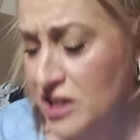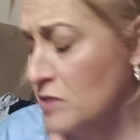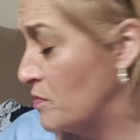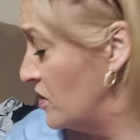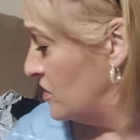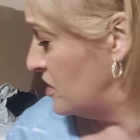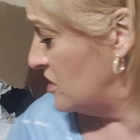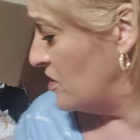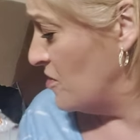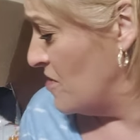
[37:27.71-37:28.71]
it is. But
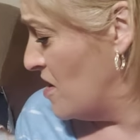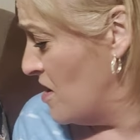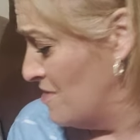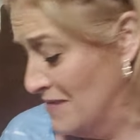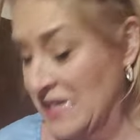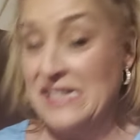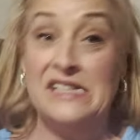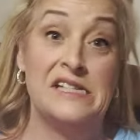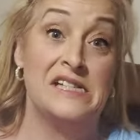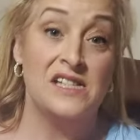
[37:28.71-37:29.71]
these are
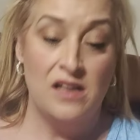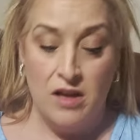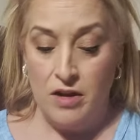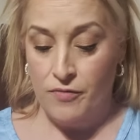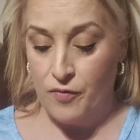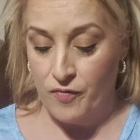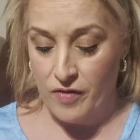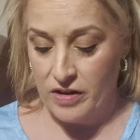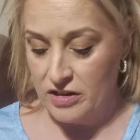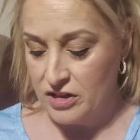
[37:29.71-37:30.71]
to
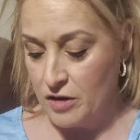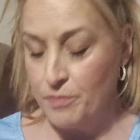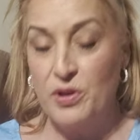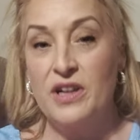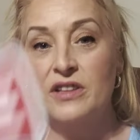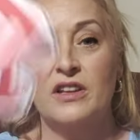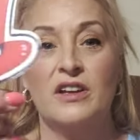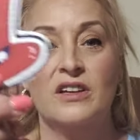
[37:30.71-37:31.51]
put on